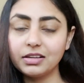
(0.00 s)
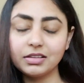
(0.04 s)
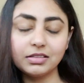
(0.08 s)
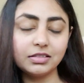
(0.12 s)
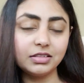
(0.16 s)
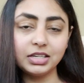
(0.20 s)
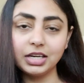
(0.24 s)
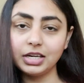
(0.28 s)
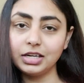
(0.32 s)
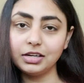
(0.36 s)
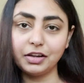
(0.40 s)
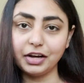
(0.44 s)

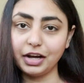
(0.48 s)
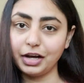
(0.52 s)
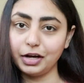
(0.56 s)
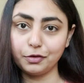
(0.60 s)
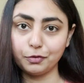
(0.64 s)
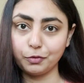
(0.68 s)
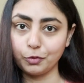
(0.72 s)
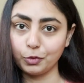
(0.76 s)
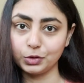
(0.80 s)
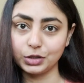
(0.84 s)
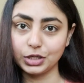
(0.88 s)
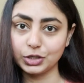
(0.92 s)
did
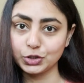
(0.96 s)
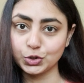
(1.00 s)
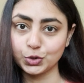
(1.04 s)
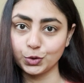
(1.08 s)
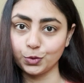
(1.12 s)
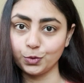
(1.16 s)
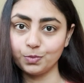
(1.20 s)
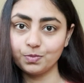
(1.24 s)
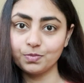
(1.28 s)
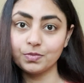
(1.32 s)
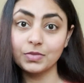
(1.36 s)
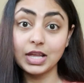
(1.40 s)
great for the
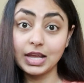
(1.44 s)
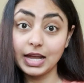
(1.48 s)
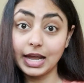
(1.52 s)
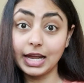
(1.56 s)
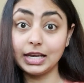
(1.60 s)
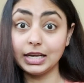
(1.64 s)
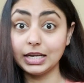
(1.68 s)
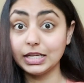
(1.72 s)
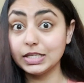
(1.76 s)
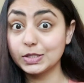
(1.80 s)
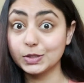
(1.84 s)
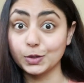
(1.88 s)
show,
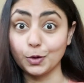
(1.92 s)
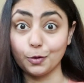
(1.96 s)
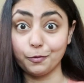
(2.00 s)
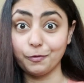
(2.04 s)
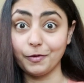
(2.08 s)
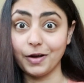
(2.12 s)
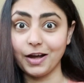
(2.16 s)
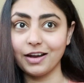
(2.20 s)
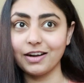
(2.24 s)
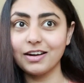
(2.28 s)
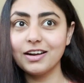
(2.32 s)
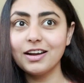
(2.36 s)
at least so
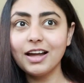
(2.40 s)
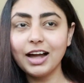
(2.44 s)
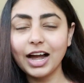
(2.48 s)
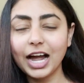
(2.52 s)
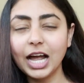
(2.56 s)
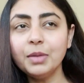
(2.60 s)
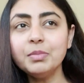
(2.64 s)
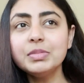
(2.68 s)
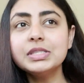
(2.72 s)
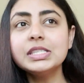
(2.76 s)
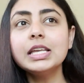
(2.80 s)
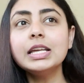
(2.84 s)
far.
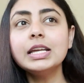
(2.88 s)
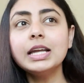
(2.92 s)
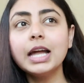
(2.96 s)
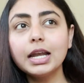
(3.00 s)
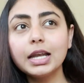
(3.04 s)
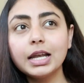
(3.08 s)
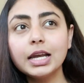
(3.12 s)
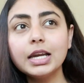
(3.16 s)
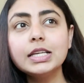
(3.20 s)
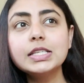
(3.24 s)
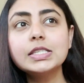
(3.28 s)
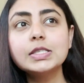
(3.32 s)
I'm saying
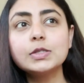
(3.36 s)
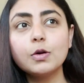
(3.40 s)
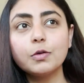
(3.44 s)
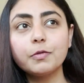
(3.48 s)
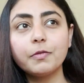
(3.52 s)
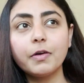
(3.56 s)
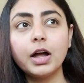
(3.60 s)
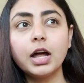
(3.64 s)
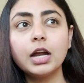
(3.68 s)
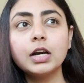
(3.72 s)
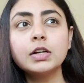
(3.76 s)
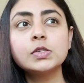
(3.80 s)
at least so
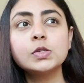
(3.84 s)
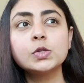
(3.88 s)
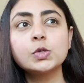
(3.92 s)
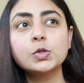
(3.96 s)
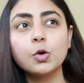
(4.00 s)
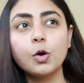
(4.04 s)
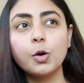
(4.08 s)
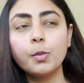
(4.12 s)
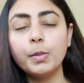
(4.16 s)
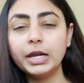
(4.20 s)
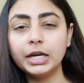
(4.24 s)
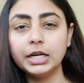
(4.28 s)
far
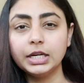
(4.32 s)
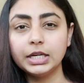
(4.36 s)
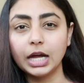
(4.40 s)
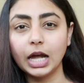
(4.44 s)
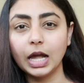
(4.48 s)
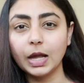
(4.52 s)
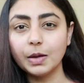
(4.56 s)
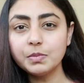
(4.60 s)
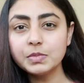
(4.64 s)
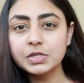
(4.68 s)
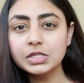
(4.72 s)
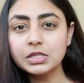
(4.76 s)
so many
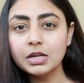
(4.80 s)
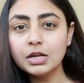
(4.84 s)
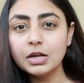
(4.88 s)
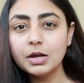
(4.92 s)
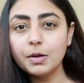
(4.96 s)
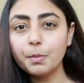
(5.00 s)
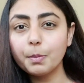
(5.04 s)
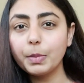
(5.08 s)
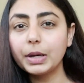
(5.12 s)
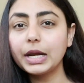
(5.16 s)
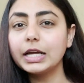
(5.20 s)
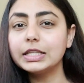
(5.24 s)
times,
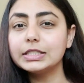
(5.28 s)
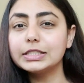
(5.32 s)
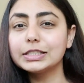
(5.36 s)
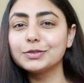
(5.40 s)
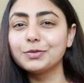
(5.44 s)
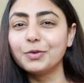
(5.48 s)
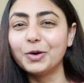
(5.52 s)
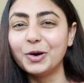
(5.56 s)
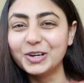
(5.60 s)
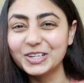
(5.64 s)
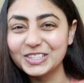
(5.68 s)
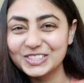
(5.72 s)
but I
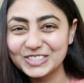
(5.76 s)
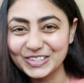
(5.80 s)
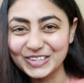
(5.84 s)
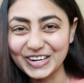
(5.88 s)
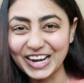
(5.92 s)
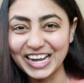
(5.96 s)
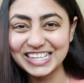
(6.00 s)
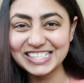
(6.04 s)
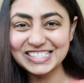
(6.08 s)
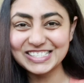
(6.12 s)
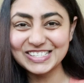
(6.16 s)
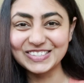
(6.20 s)
just want you
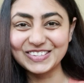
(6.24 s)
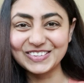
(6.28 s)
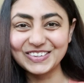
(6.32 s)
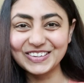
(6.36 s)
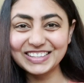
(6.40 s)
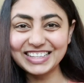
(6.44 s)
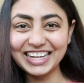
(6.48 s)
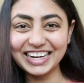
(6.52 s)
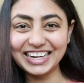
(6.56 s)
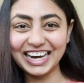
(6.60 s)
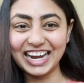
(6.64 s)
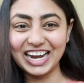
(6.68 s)
guys to
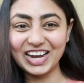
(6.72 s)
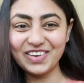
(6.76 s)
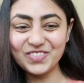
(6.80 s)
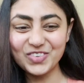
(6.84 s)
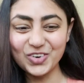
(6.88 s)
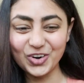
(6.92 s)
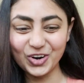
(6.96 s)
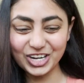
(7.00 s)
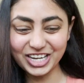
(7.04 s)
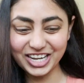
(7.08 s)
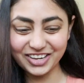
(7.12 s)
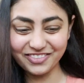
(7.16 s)
know that
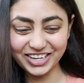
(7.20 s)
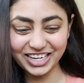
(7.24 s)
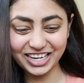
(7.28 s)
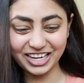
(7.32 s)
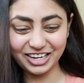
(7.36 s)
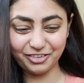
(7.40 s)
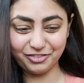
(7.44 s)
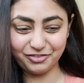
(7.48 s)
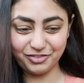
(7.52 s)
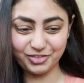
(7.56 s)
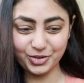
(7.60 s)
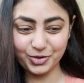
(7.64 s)
I'm not giving
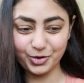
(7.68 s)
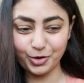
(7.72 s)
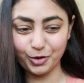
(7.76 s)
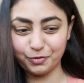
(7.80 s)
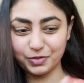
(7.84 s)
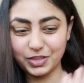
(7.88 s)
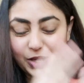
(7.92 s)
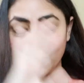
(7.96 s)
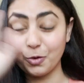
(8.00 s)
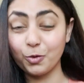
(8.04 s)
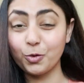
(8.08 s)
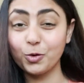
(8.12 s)
a review
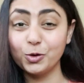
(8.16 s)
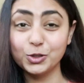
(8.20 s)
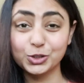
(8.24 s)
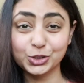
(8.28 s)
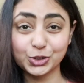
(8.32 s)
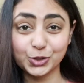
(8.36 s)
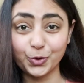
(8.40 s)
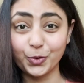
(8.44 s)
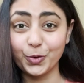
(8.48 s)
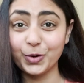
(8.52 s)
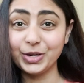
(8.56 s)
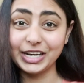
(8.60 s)
of the whole
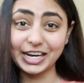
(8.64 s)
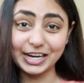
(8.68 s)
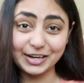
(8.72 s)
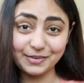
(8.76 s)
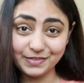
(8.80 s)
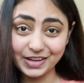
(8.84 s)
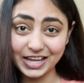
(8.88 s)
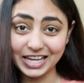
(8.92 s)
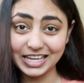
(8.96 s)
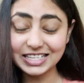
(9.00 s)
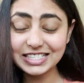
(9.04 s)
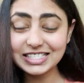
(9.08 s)
show in
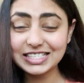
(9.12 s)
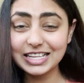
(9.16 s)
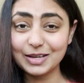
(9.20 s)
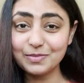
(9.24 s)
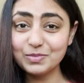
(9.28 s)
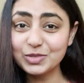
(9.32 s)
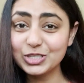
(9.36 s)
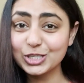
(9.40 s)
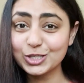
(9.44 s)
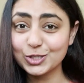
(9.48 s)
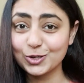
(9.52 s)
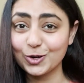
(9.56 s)
advance.
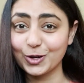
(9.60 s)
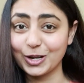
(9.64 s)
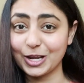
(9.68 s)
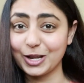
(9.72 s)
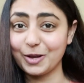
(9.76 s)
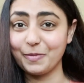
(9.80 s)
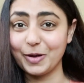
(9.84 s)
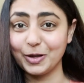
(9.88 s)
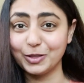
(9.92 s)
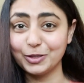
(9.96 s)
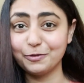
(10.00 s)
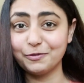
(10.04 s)
I'm just
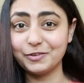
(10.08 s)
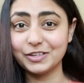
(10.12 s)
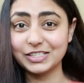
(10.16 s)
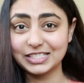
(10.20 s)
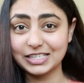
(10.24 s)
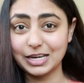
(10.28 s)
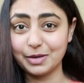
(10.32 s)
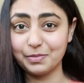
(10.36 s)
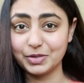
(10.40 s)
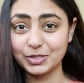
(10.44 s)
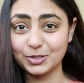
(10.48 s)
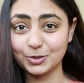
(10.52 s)
talking about the
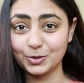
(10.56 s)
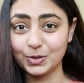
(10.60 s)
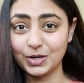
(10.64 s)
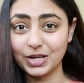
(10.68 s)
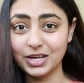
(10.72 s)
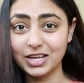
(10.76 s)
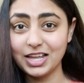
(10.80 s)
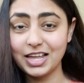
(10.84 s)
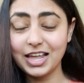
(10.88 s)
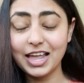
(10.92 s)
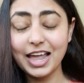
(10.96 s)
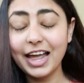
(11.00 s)
first episode.
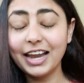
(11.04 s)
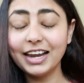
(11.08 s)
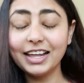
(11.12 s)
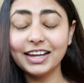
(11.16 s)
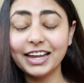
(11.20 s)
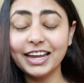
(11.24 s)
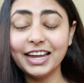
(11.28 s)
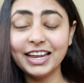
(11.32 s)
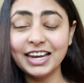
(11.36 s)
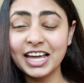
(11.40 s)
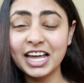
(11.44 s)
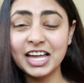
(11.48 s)
And
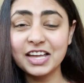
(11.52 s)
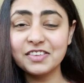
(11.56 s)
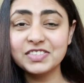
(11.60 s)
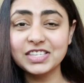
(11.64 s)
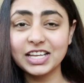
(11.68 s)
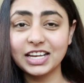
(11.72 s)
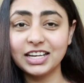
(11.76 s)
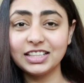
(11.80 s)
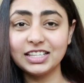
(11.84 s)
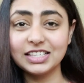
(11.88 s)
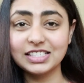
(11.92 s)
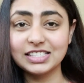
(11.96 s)
again, I have
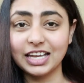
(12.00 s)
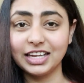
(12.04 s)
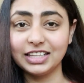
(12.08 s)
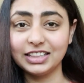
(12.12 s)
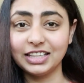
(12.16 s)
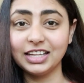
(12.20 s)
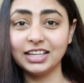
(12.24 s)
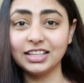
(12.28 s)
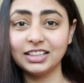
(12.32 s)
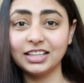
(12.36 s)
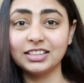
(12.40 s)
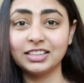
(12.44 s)
said this, I
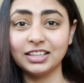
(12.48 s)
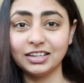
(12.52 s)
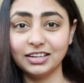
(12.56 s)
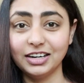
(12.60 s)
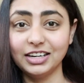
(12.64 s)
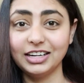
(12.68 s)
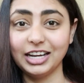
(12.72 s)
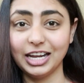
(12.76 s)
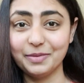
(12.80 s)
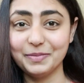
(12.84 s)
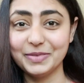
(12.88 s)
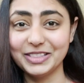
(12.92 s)
think, the
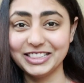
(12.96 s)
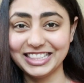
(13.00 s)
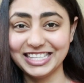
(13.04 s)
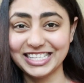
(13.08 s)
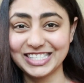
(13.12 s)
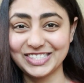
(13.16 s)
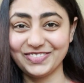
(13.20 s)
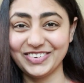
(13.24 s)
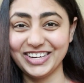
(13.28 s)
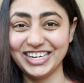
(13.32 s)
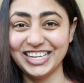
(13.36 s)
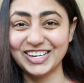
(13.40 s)
third time in
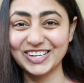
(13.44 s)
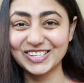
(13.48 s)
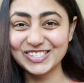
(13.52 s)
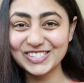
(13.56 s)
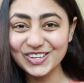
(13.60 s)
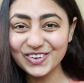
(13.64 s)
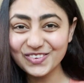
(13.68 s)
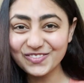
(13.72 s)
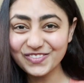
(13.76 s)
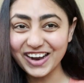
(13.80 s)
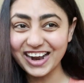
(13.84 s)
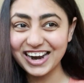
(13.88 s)
this video
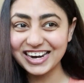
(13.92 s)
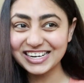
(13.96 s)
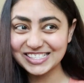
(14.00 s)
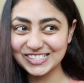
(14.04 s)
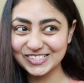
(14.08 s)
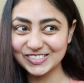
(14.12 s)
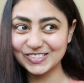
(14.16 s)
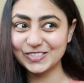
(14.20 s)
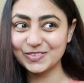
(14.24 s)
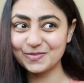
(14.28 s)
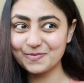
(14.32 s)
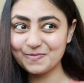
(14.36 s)
so far,
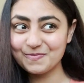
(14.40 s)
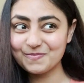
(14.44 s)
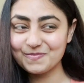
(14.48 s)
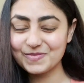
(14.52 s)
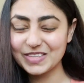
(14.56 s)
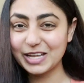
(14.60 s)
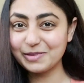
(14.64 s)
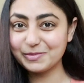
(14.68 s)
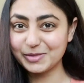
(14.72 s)
so I'm